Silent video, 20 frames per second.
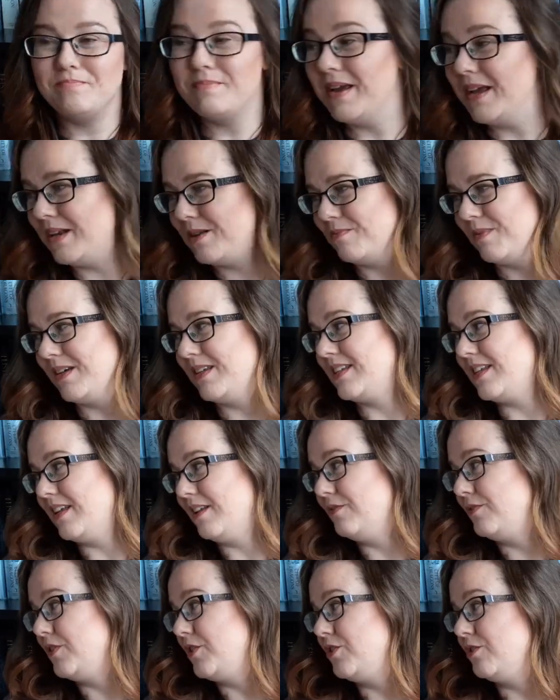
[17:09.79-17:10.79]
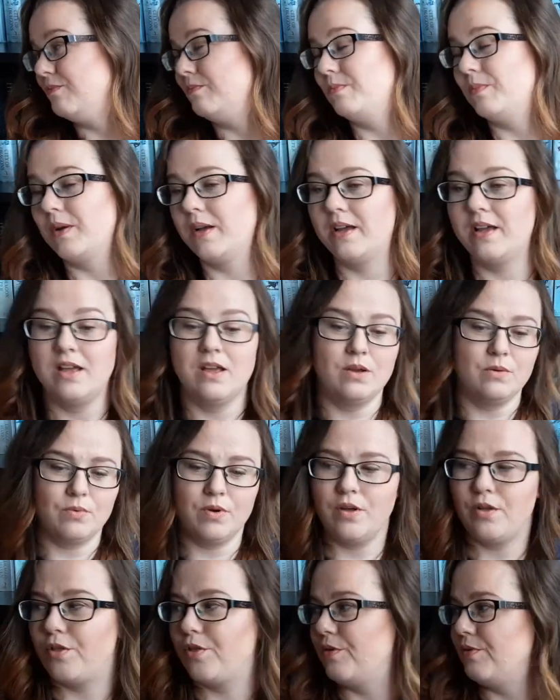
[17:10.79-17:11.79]
made myself a jumper,
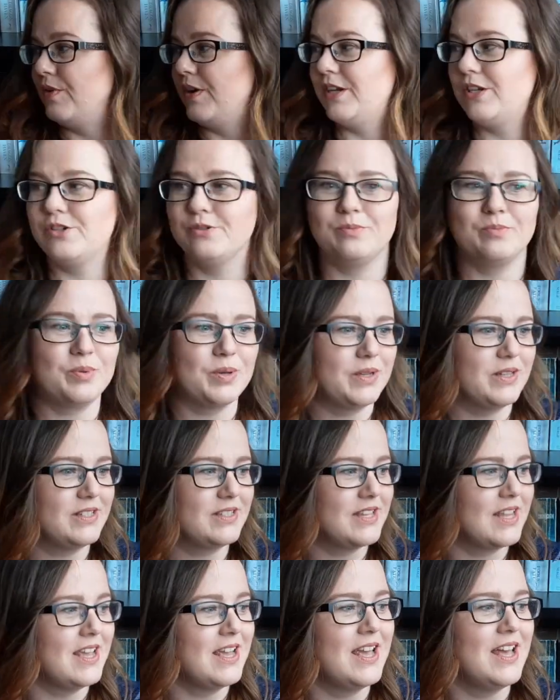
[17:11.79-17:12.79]
well, 3 jumpers,